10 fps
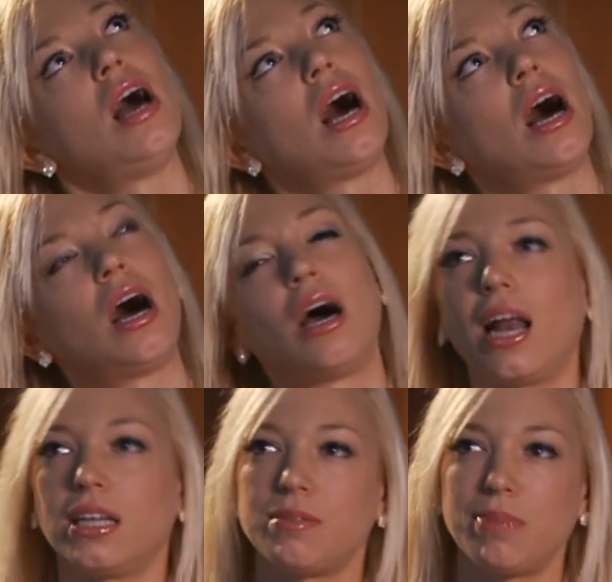I
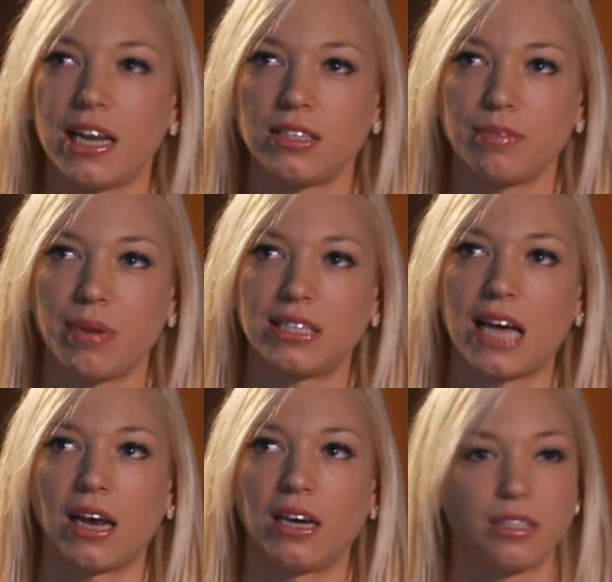had some lettuce in my
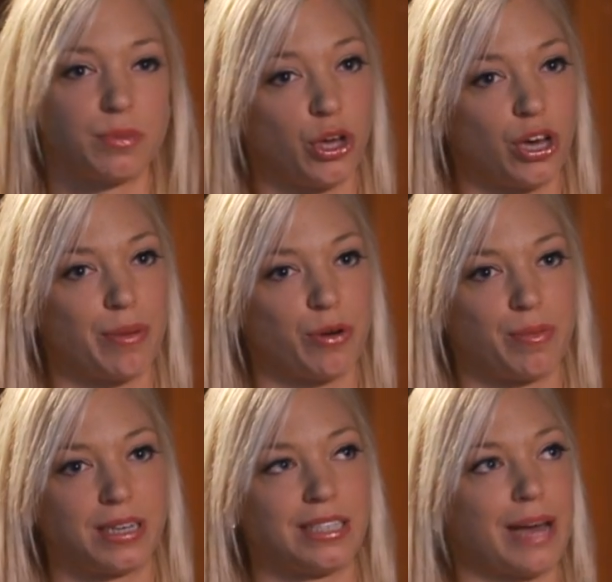salad and some cucumber on
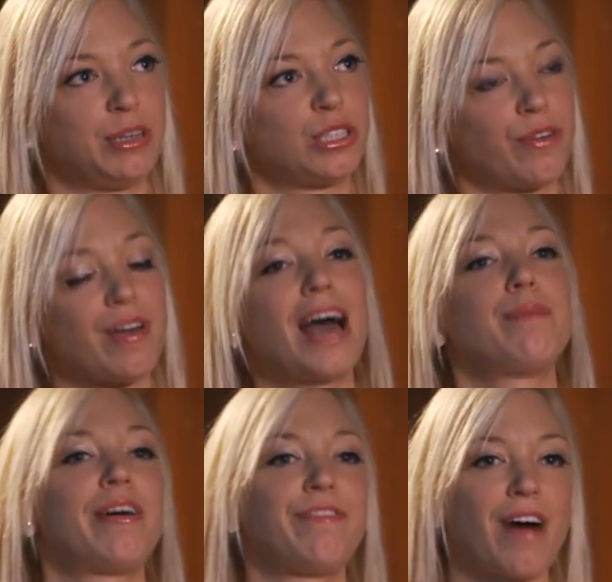my sandwich. So I've had
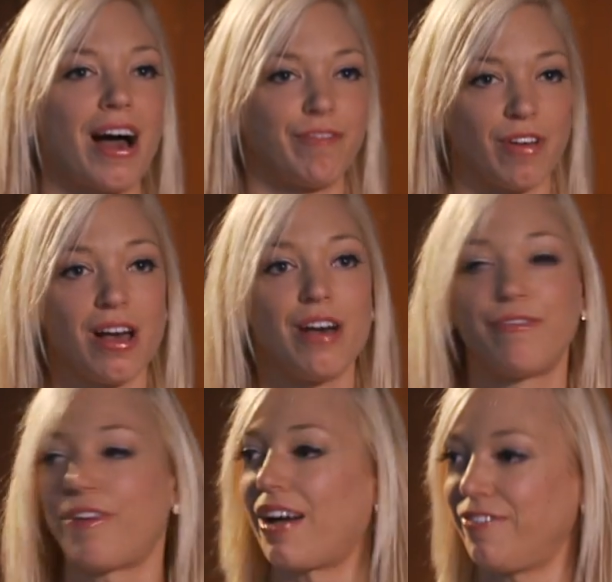my five
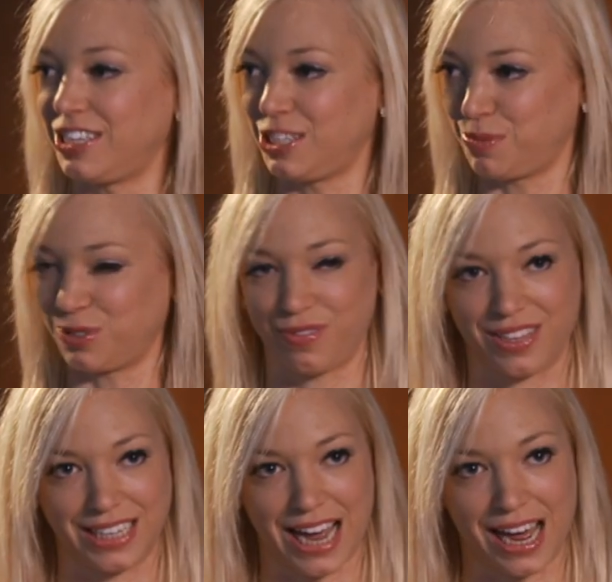vegetables for the
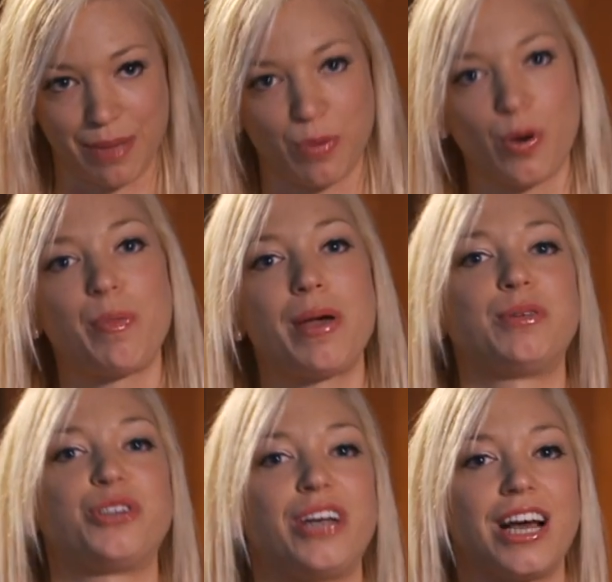day. But what people
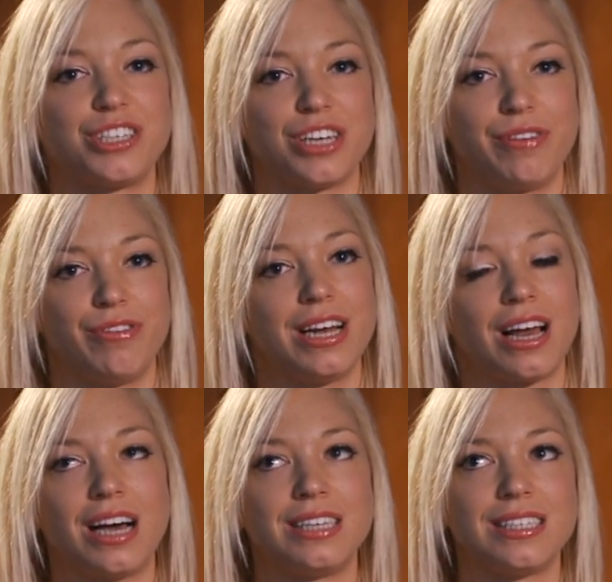don't actually
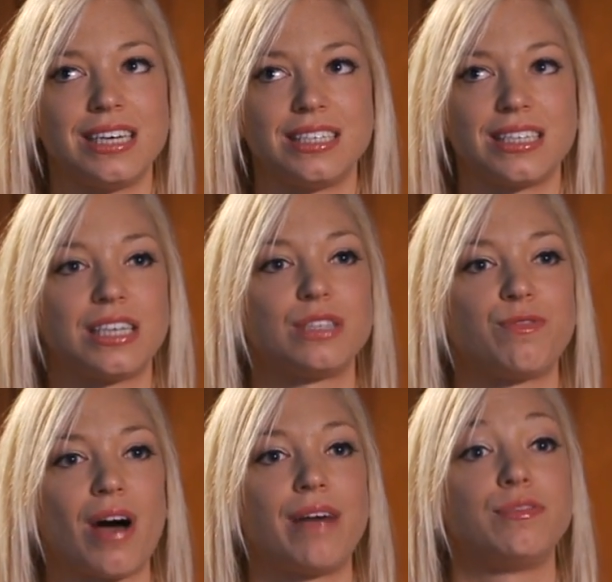realise is that it's
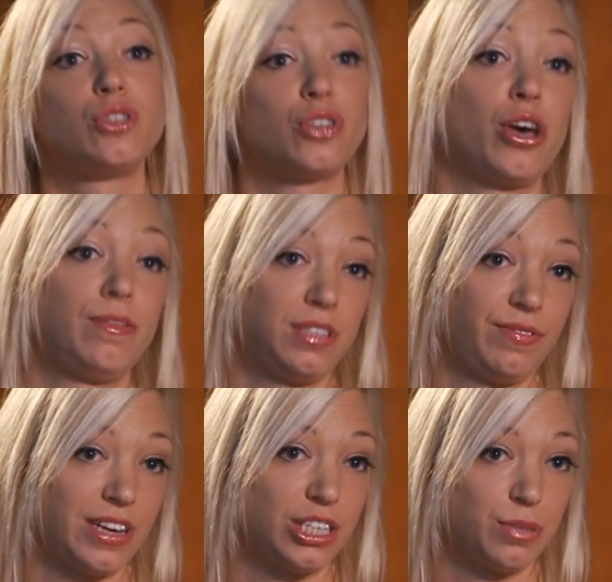5 serves of
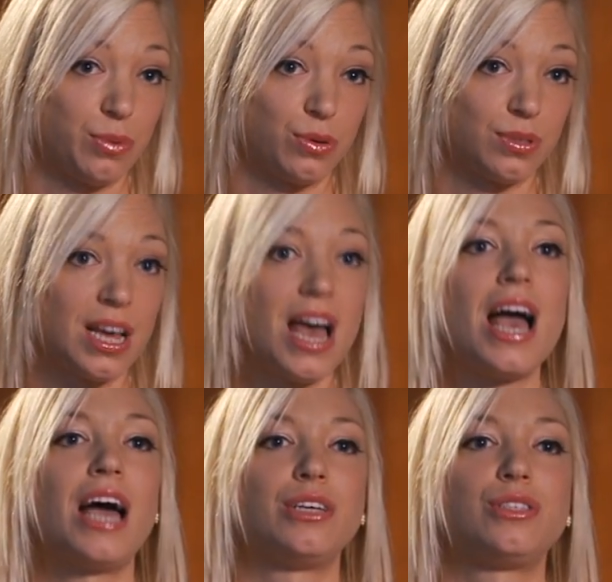vegetables.
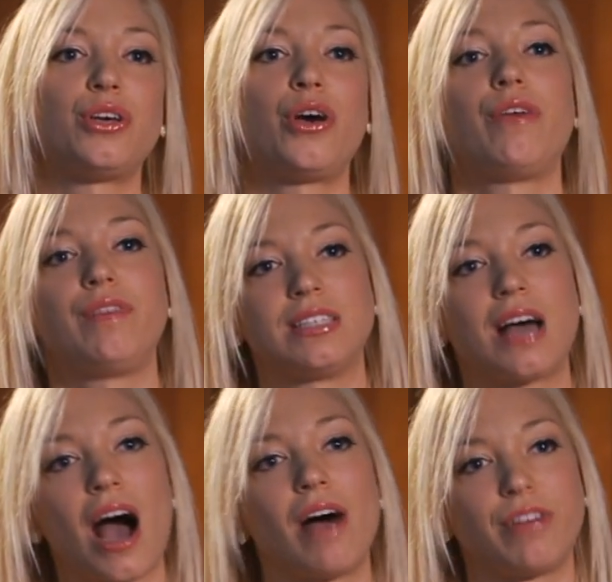And a serve is
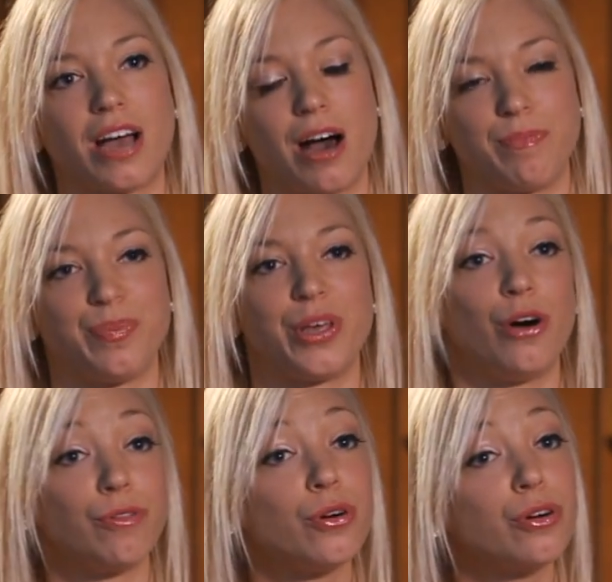half a cup
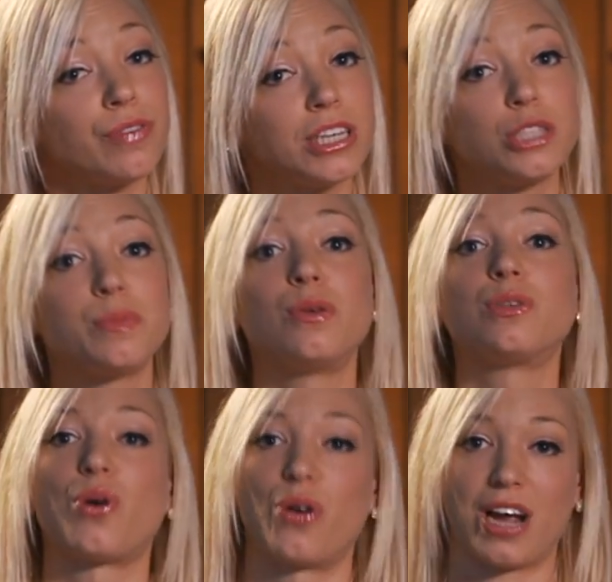of cooked vegetables
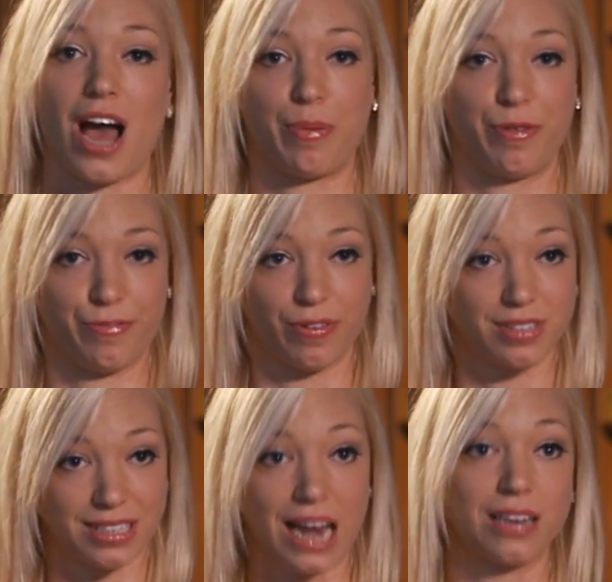or a cup of
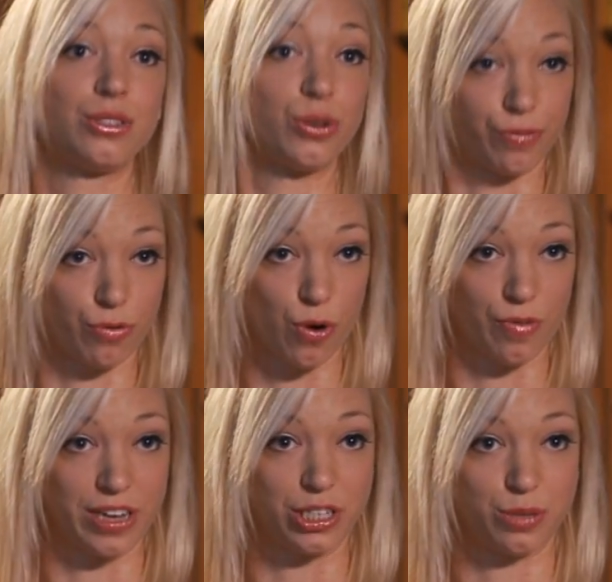salad, sort of raw
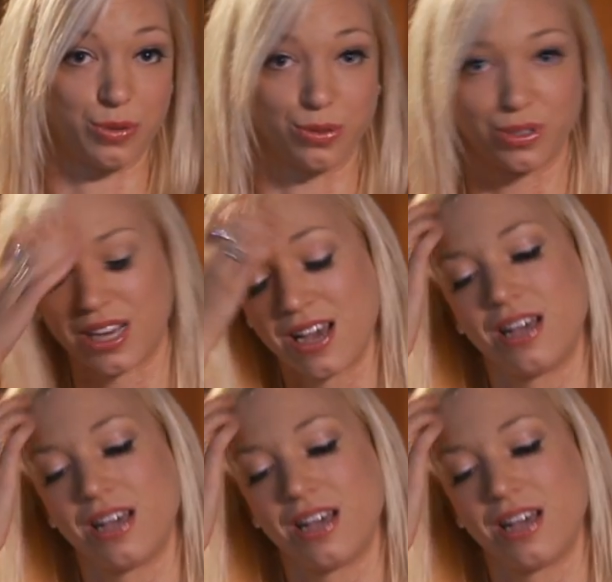vegetables.